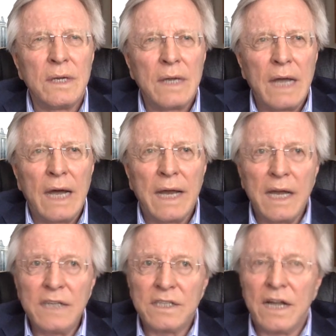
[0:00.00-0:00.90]
And I
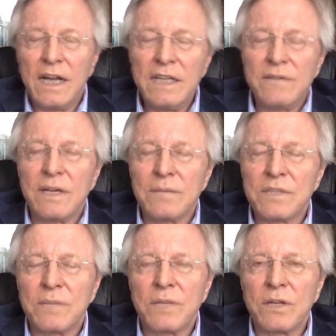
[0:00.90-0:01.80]
developed
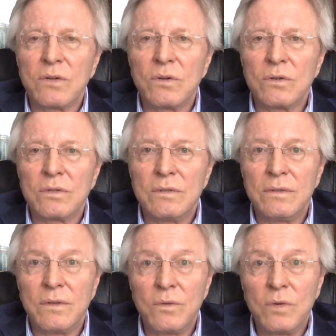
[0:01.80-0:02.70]
something called
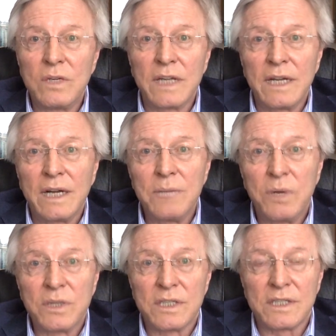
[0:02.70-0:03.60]
the working
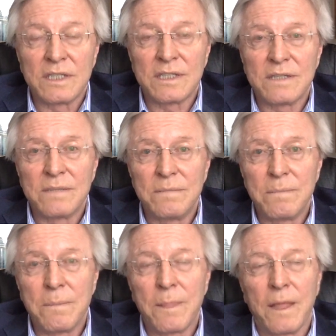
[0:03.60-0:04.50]
hypothesis.
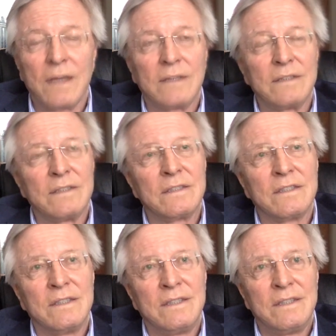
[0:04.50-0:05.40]
And
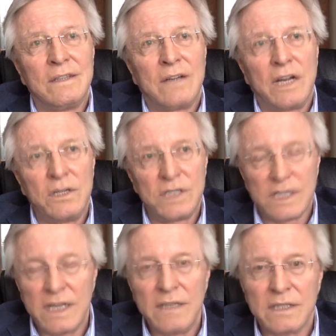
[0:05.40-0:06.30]
I used to
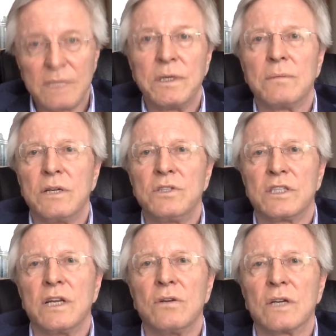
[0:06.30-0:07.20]
say this to people. I used to say,
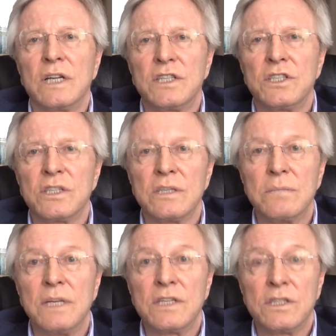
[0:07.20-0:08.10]
look, let's just
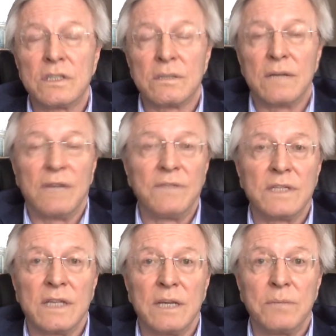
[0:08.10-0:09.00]
have this
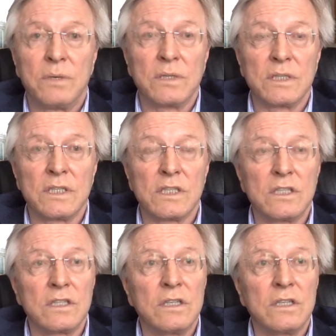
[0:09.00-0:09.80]
hypothesis that